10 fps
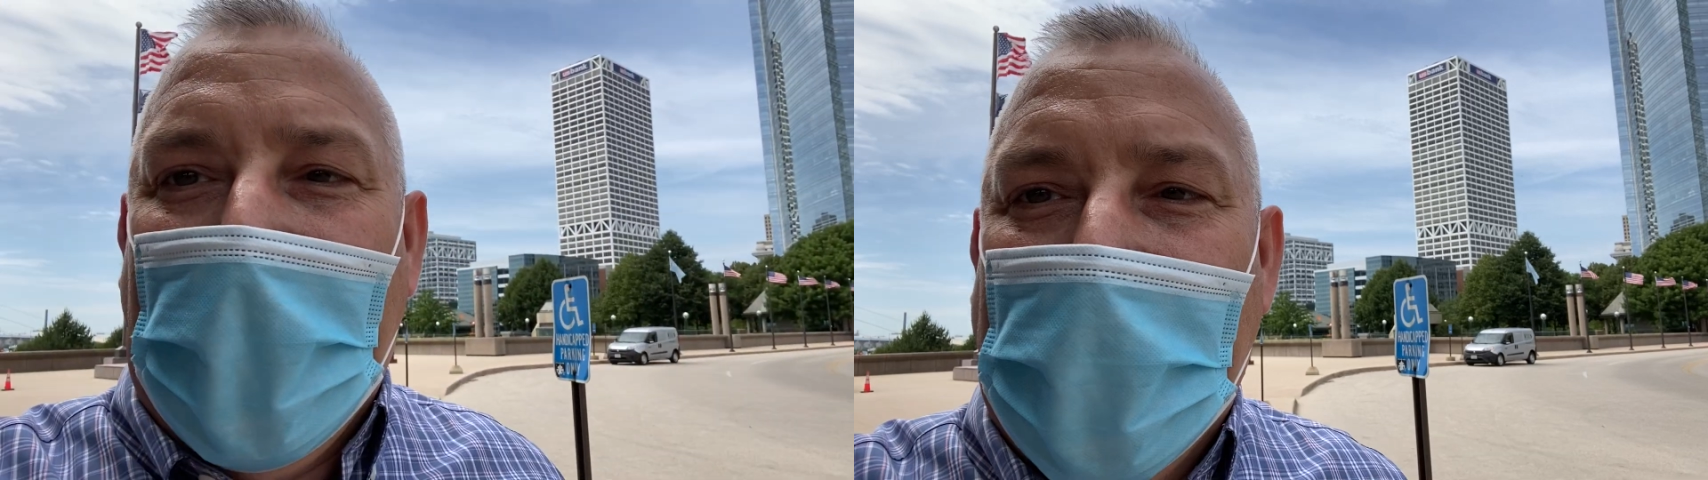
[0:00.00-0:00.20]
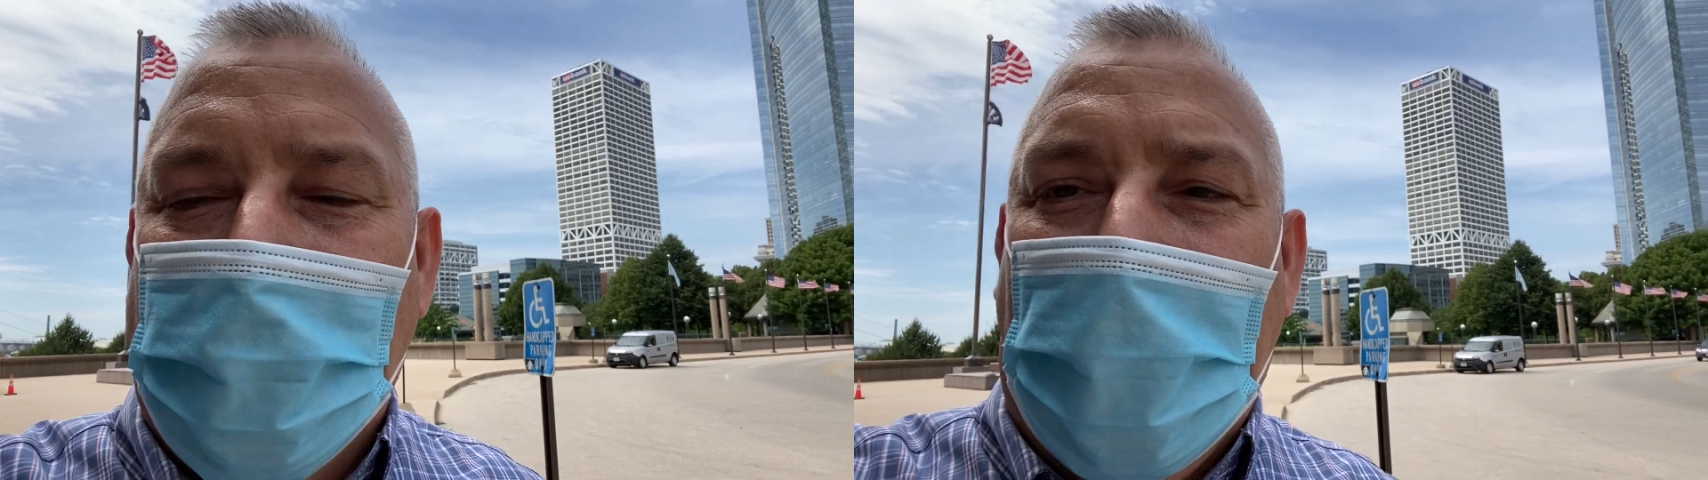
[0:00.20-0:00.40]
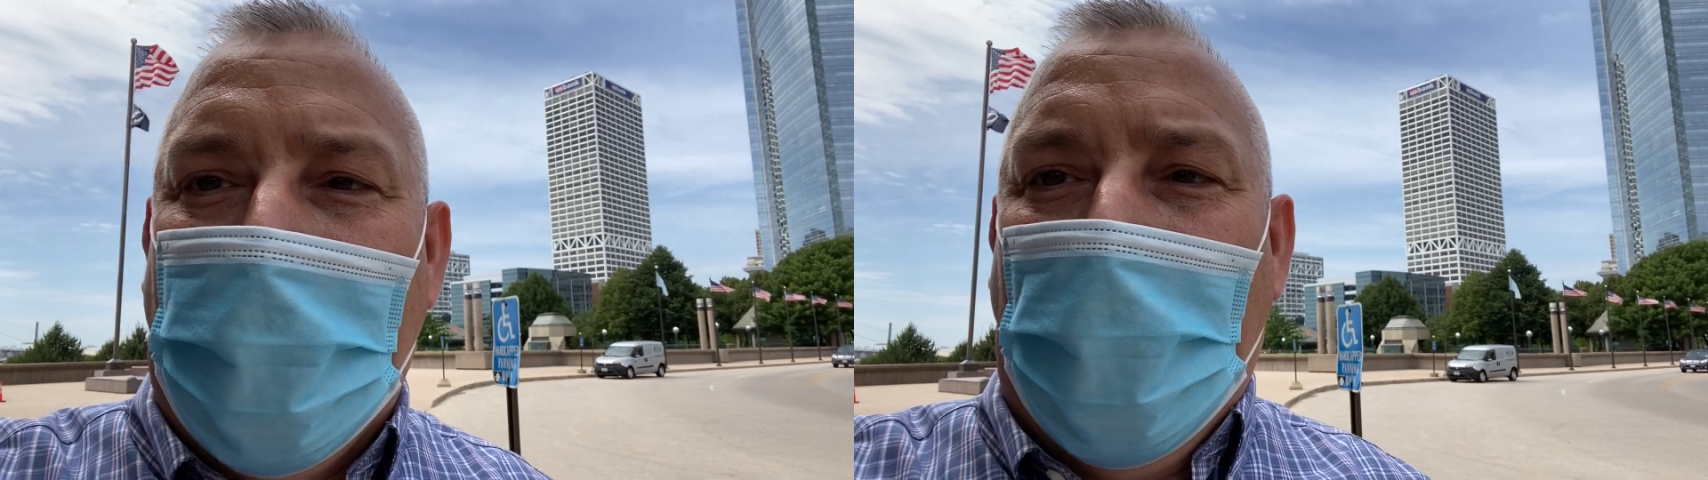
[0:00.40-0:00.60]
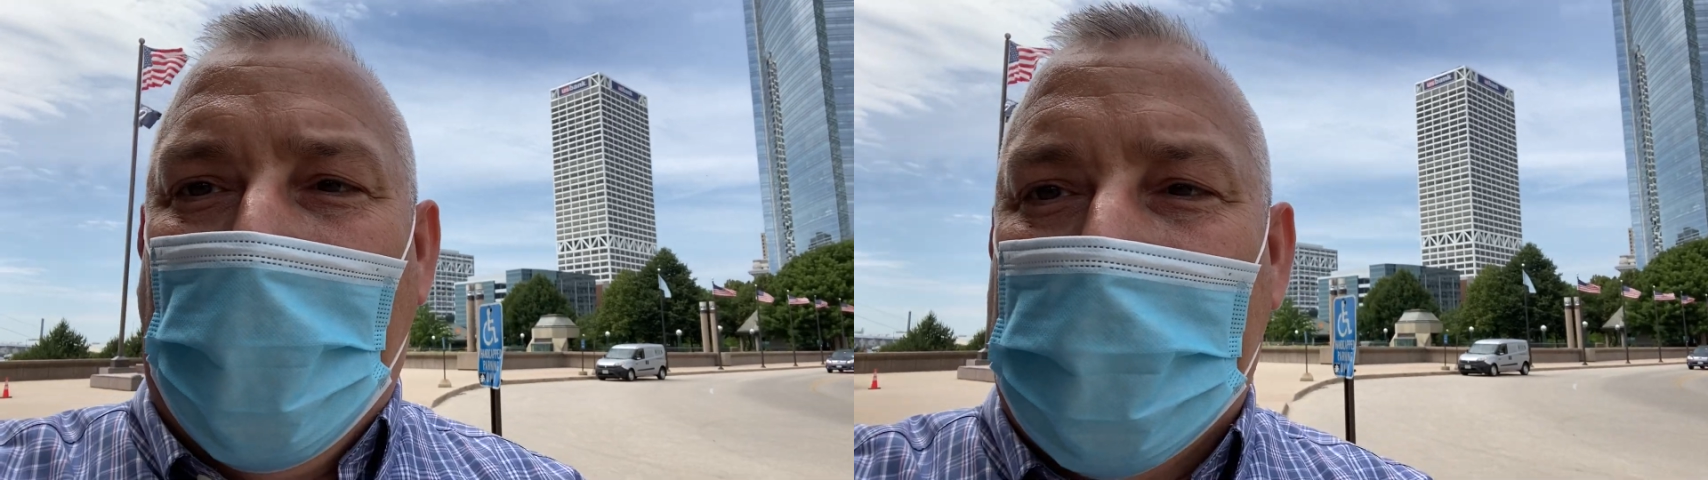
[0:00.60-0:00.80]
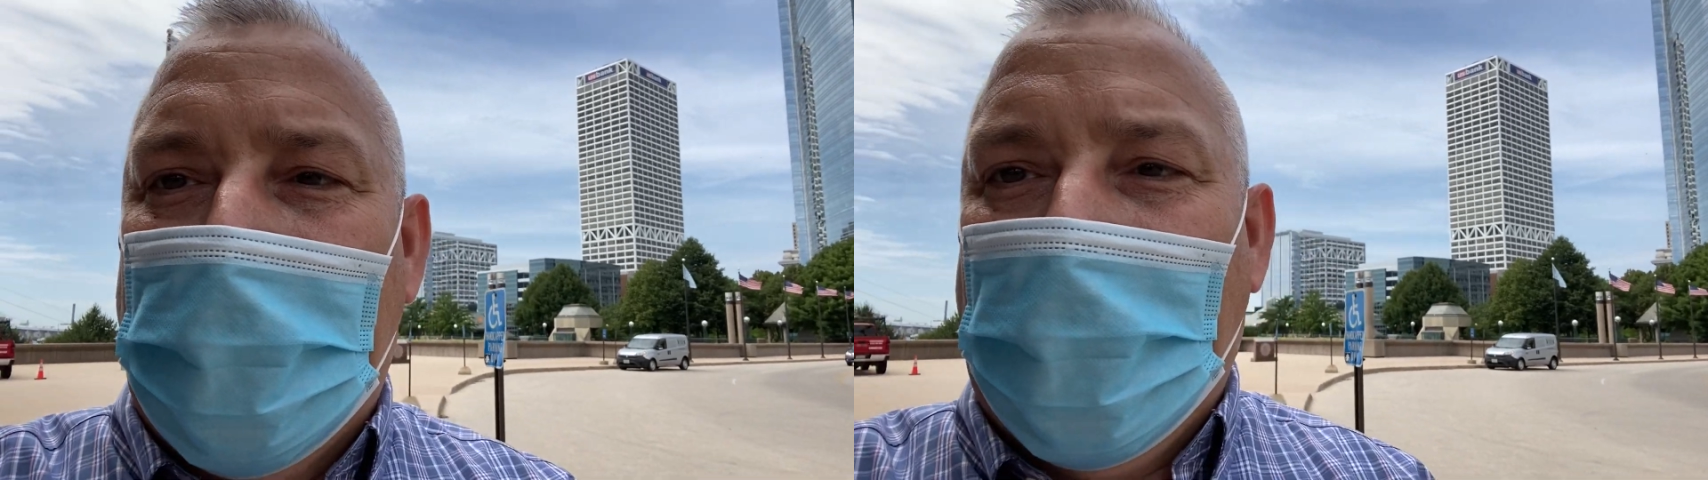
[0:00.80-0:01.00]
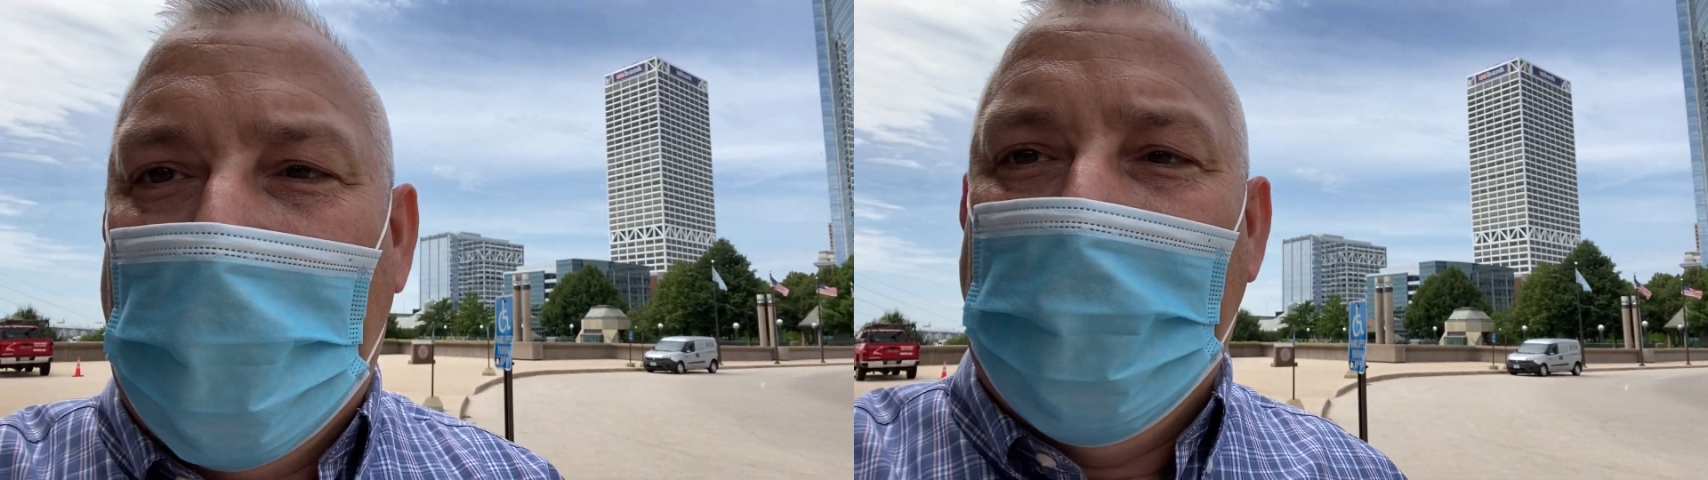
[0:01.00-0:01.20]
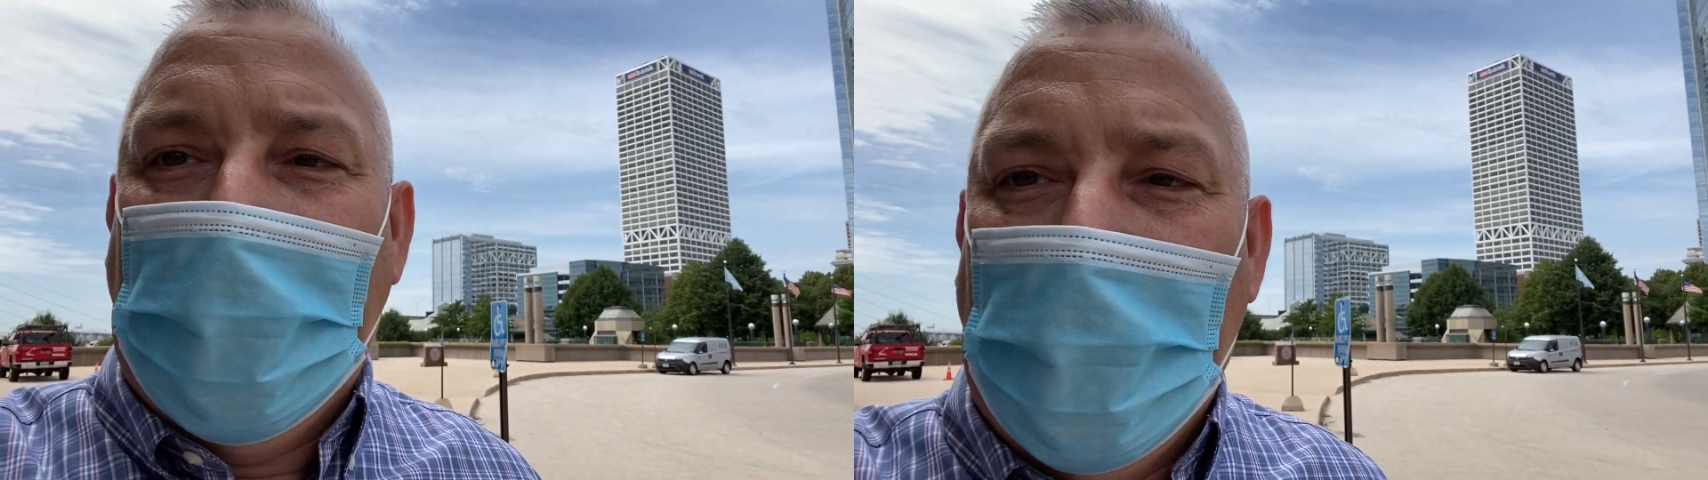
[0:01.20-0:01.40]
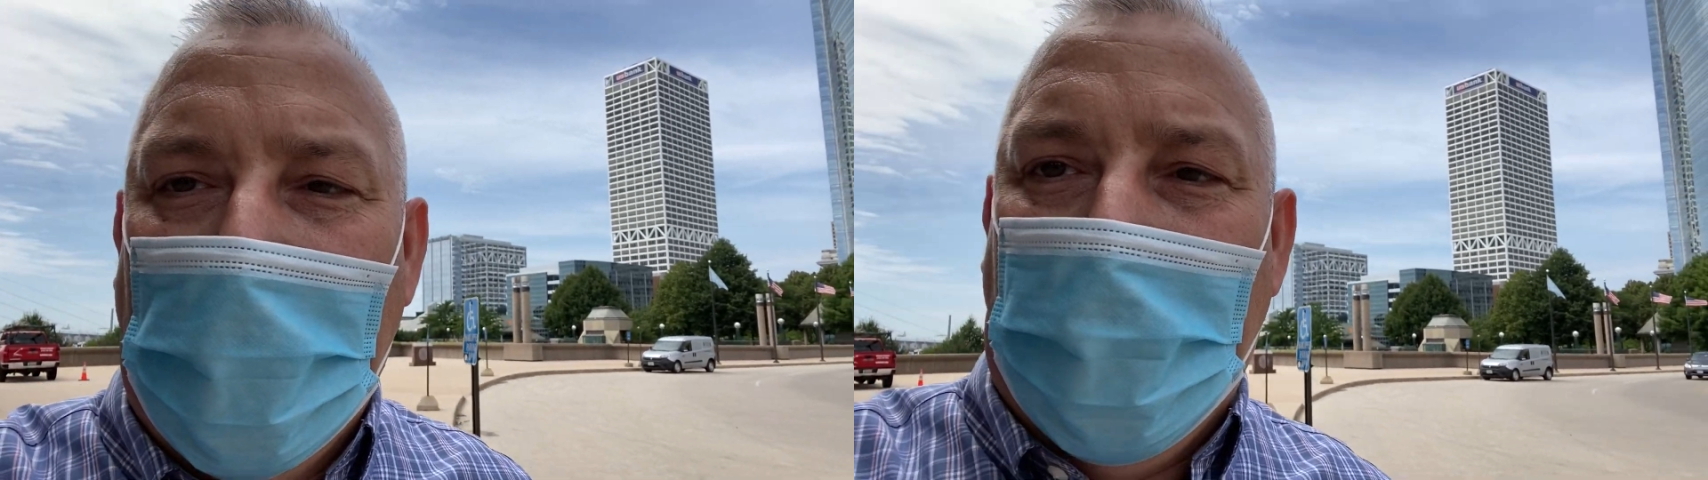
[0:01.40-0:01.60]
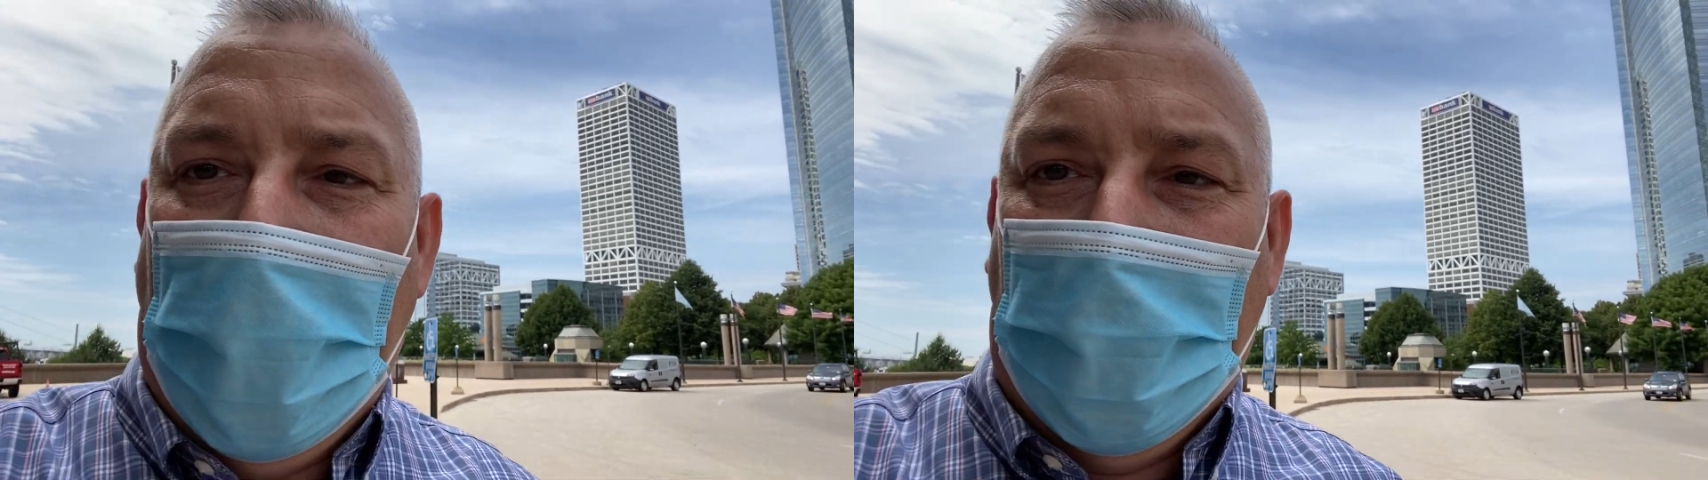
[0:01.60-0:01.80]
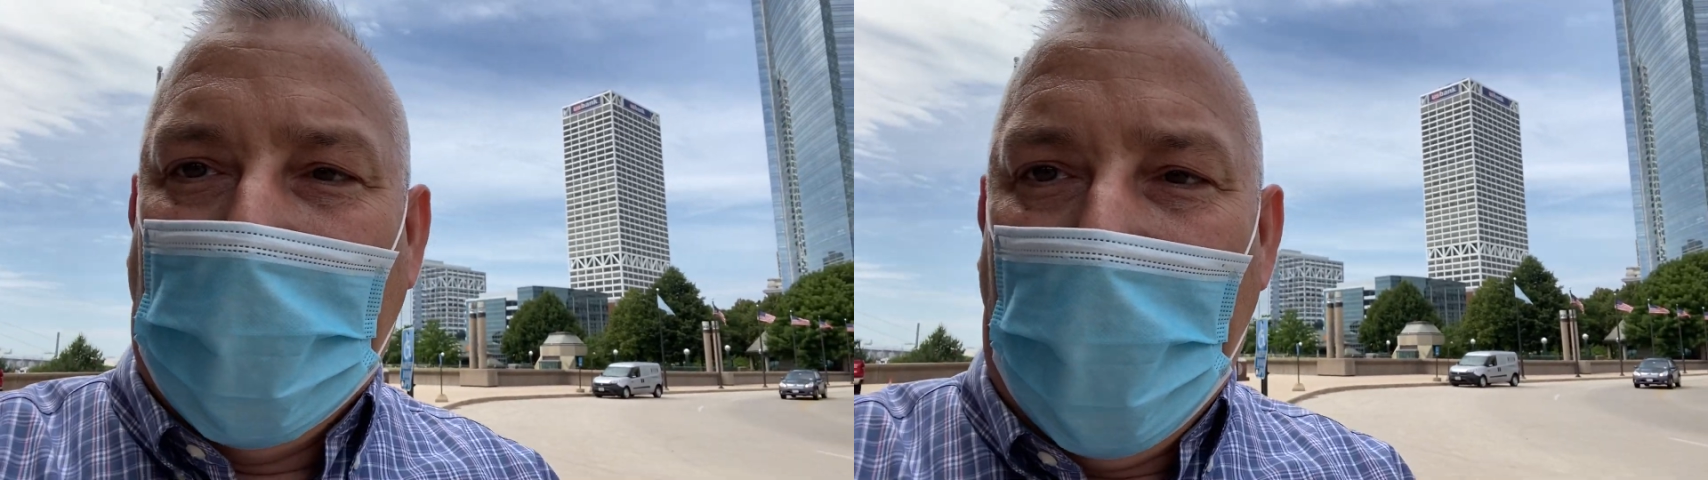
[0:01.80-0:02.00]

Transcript: as we work to continue to build